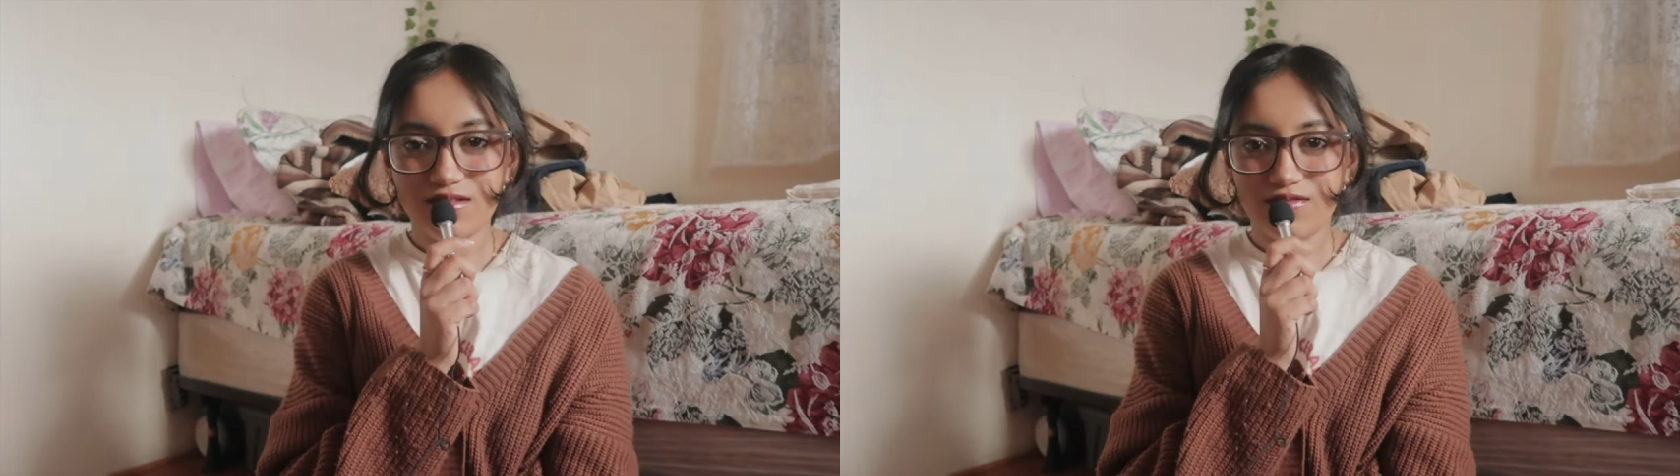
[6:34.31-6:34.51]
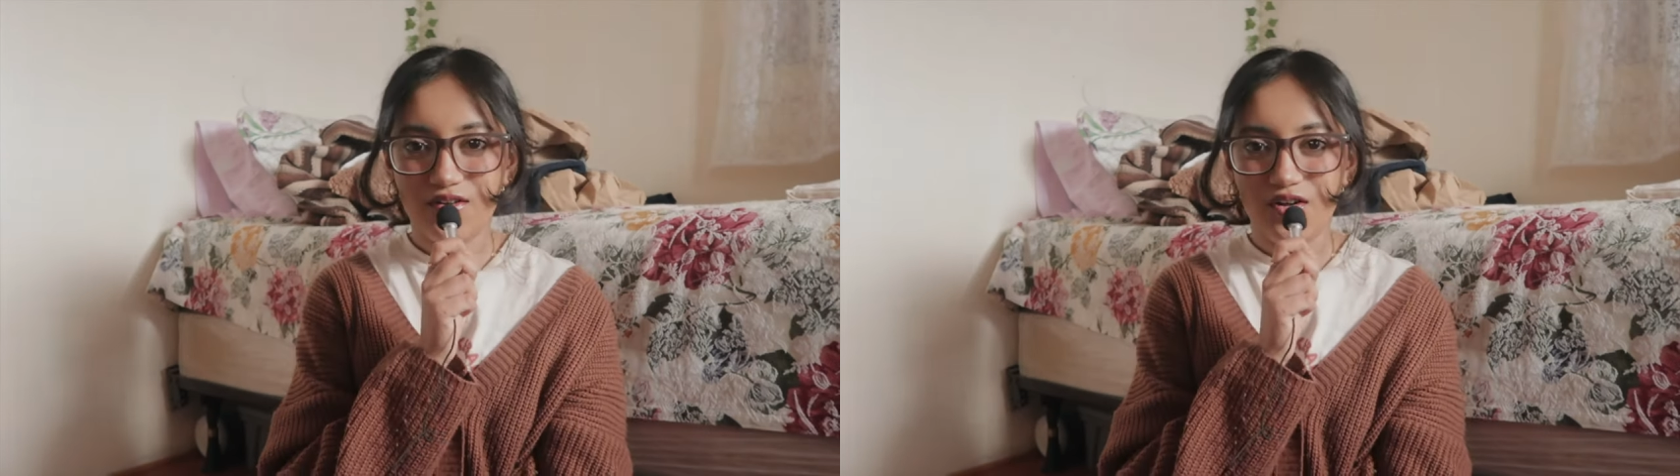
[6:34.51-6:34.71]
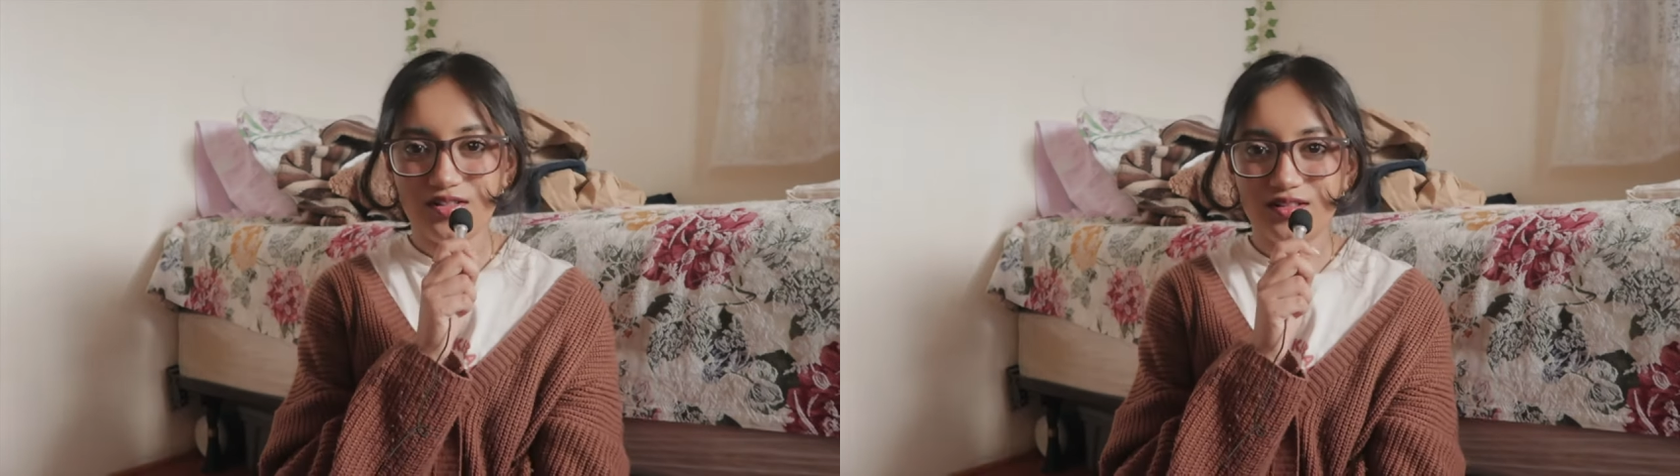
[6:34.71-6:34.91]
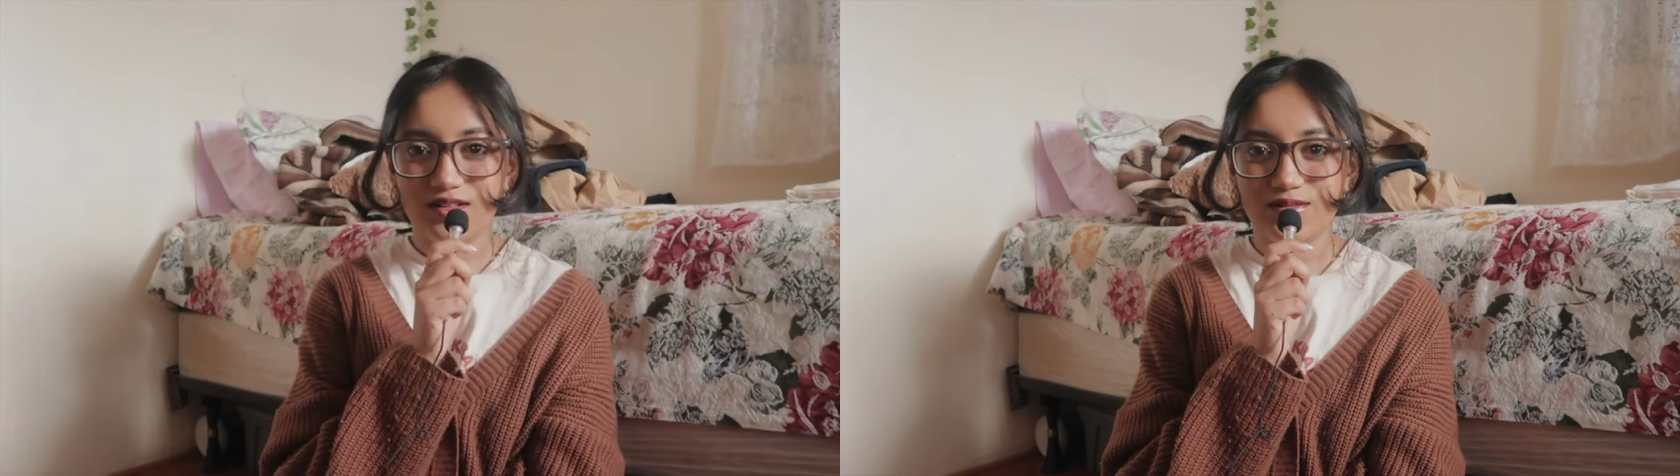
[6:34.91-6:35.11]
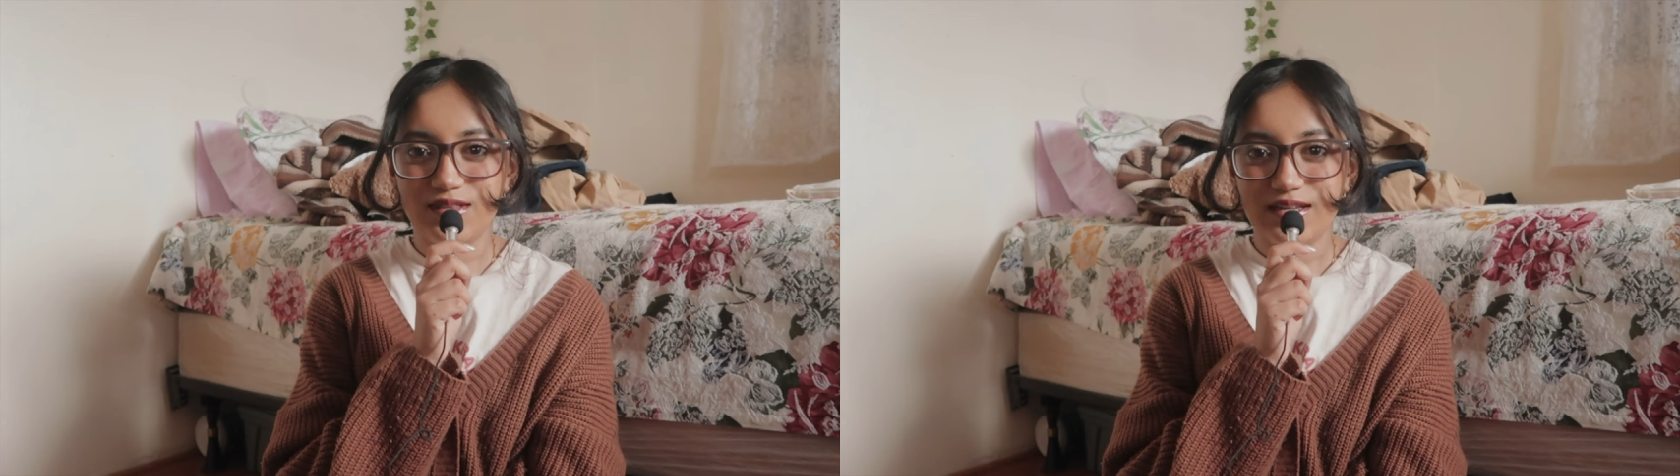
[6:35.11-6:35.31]
of the fall
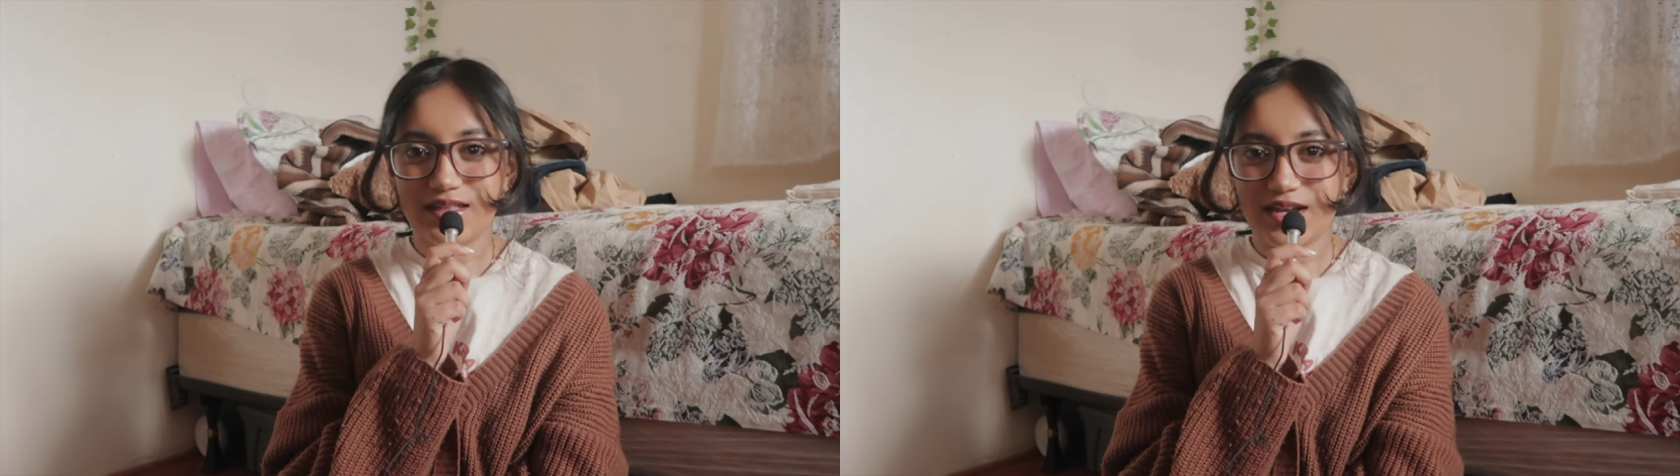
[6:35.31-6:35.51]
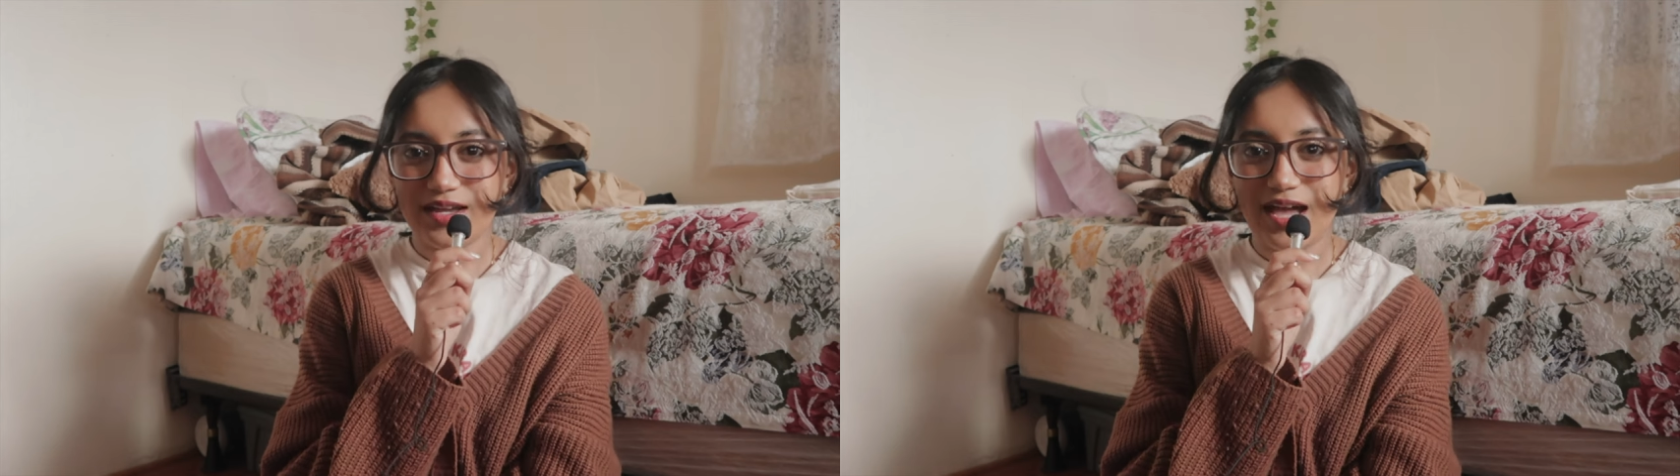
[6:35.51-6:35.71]
clothing that I